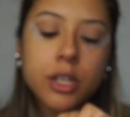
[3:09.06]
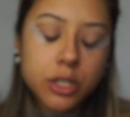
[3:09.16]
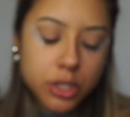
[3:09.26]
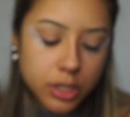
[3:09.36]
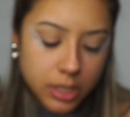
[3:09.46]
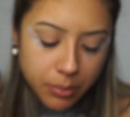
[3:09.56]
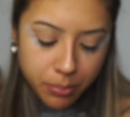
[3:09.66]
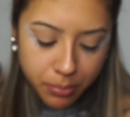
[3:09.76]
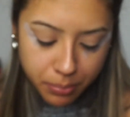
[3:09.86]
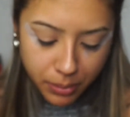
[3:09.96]
It's just a
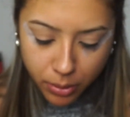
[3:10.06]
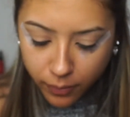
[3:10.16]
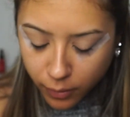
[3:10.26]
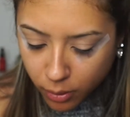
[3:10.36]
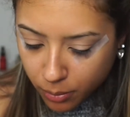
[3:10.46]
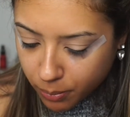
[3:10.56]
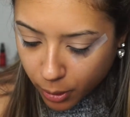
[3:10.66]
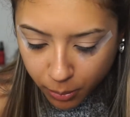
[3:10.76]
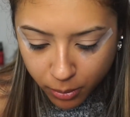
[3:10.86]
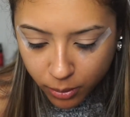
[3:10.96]
beautiful
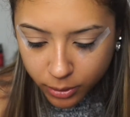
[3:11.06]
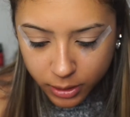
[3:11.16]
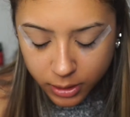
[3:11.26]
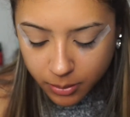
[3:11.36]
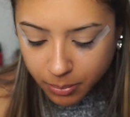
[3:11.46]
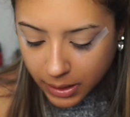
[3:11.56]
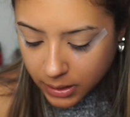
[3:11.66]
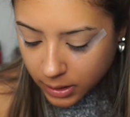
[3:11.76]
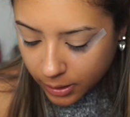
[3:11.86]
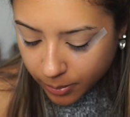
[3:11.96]
purple, just a
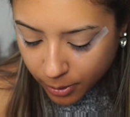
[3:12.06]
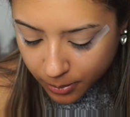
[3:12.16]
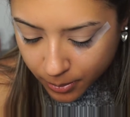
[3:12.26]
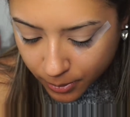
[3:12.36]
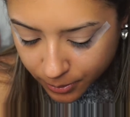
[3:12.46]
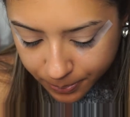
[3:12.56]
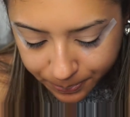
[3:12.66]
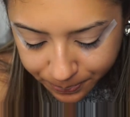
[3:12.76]
basic purple.